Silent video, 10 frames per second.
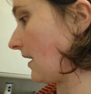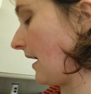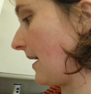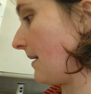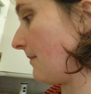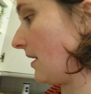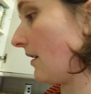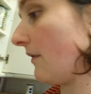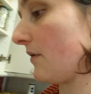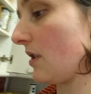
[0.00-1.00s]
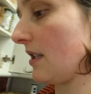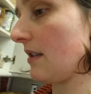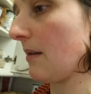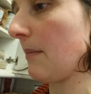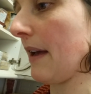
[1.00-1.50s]
And
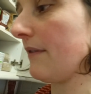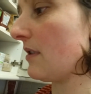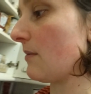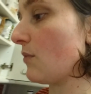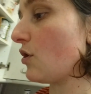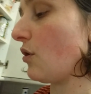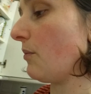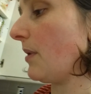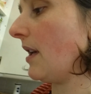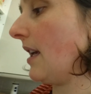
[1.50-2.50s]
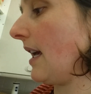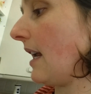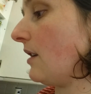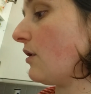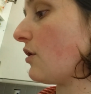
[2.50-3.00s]
I'm having some soup,
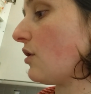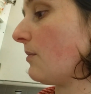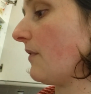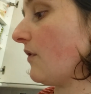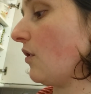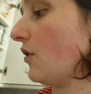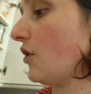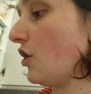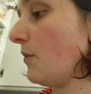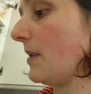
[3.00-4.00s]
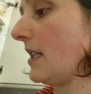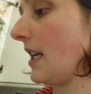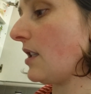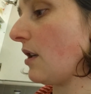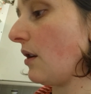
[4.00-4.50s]
and in the soup I've got new
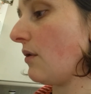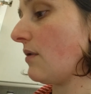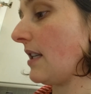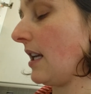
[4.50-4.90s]
potatoes,